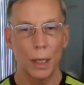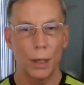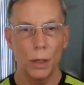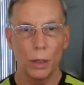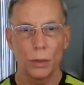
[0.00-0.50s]
Now
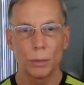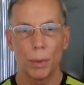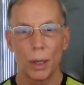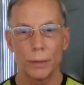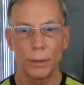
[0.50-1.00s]
you can just
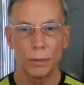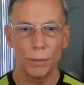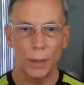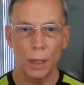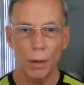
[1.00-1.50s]
pause this
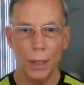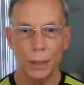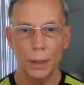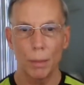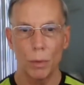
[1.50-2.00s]
video
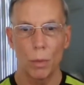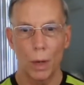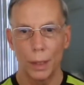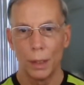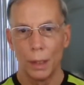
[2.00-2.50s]
anytime you
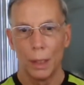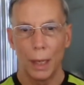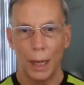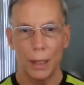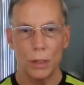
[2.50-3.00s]
want
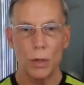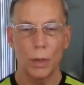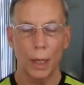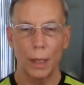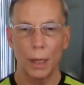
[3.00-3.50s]
and you
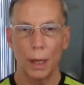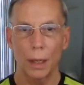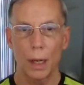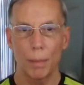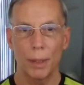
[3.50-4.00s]
can uh,
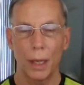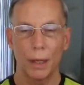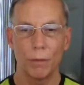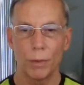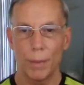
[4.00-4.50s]
copy that
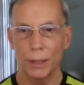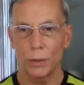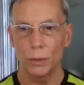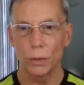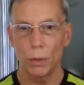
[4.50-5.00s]

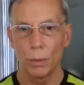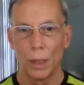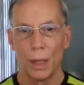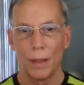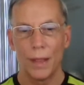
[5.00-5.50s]
information. So
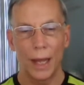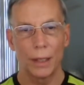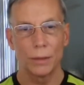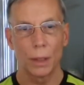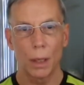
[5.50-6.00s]
that
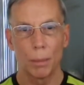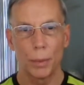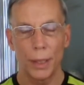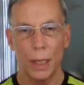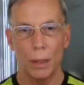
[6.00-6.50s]
is the
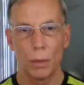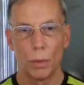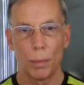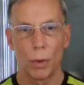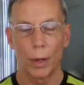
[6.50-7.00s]
complete
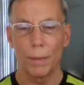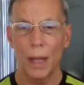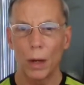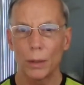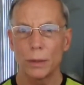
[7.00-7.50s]
report.
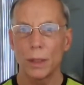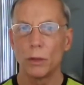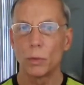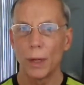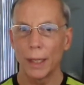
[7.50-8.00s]
Now it's
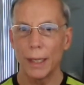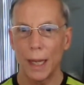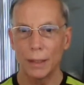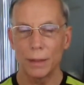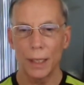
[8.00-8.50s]
it's really
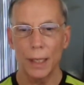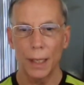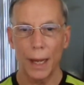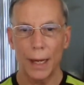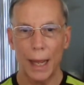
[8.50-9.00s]
nicely
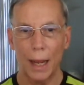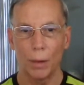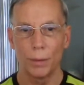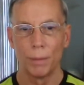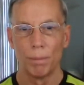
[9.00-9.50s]
laid
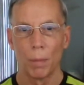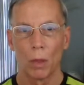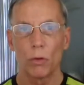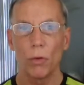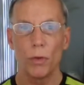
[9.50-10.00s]
out.
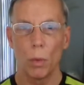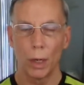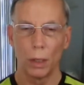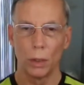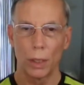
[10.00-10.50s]
So if you
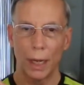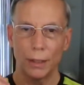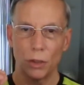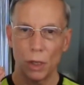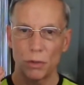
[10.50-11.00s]
want to look
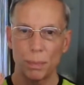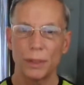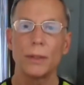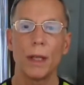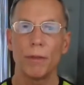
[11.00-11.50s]
at just
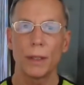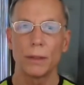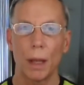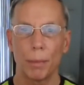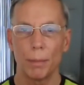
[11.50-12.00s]
specific
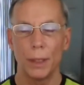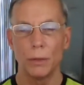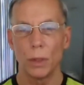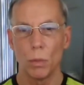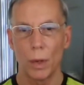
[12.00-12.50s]

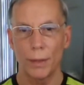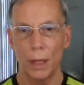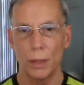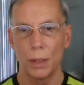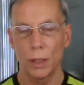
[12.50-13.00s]
supplements and what
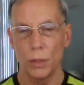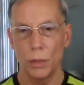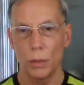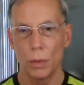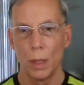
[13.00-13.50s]
they can
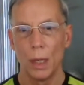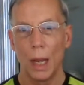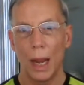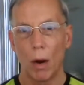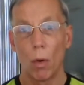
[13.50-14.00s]
do
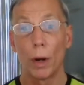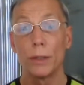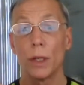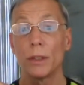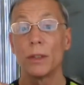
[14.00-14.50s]
or
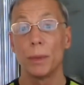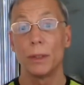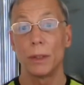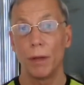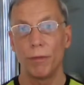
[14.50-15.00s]
just
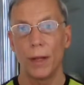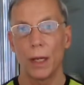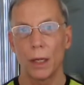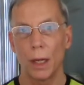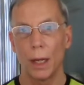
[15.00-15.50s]

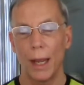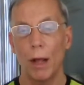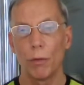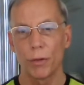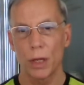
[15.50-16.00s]
specific uh,
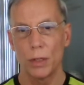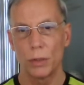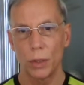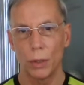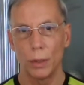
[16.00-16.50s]
health
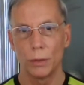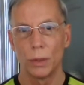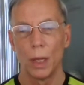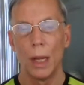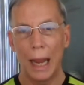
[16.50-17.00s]

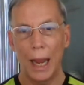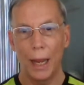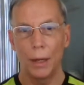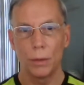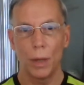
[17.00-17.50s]
concerns
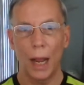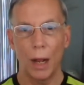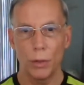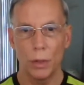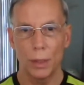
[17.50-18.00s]
and
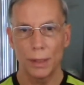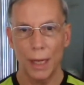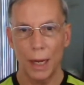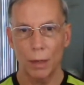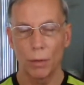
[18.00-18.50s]
how you can
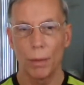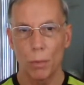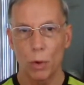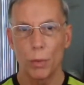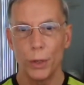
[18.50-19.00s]
tackle them
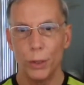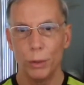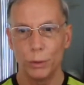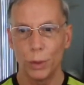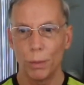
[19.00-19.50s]
or
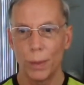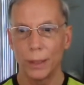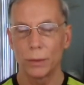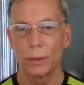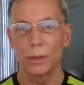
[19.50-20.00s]
reduce your
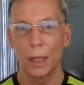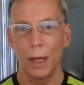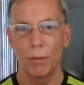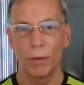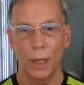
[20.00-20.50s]
risks
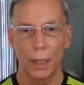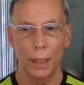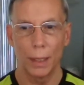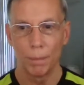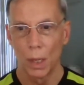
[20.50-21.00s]
significantly.